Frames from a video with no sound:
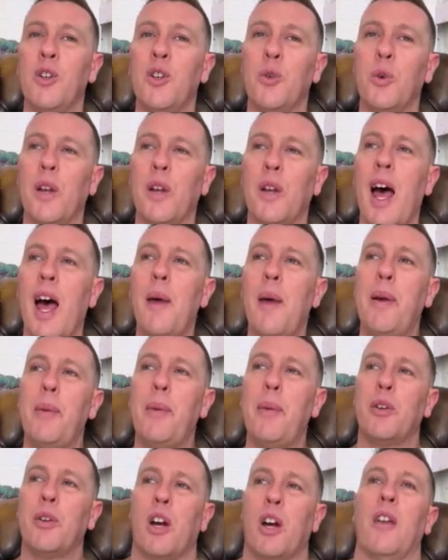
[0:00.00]
to allow
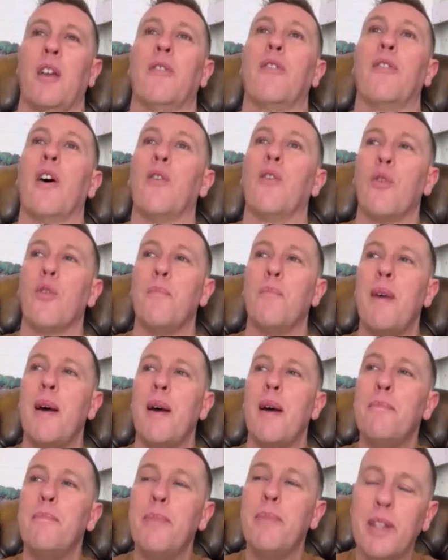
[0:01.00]
people to kind of
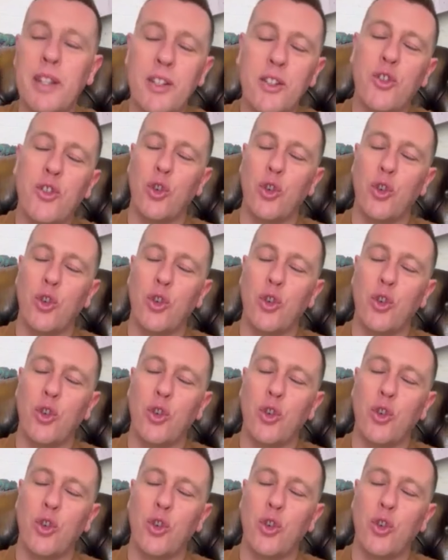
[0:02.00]
remember the